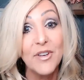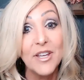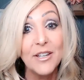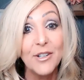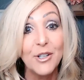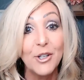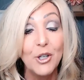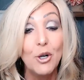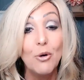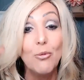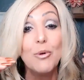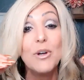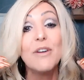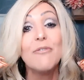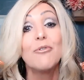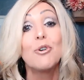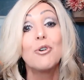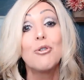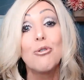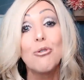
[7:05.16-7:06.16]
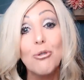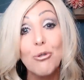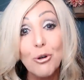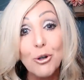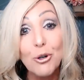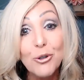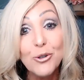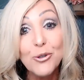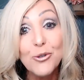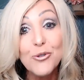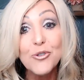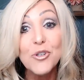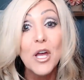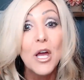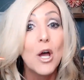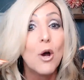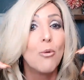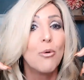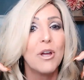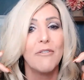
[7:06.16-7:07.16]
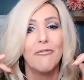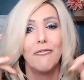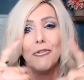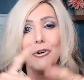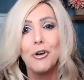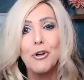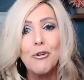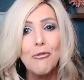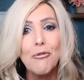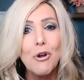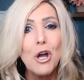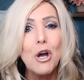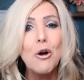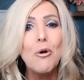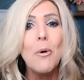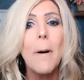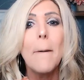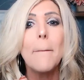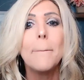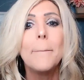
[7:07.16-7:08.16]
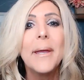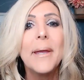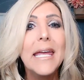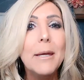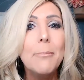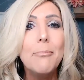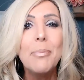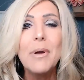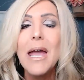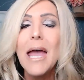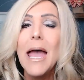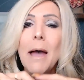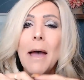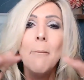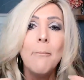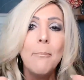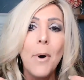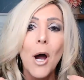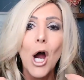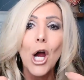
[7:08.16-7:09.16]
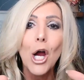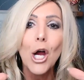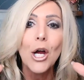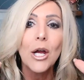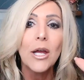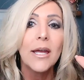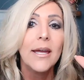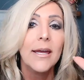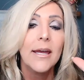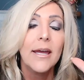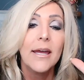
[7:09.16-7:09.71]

vehicle. We have Cruise, we have Neuro, Beep, Embark.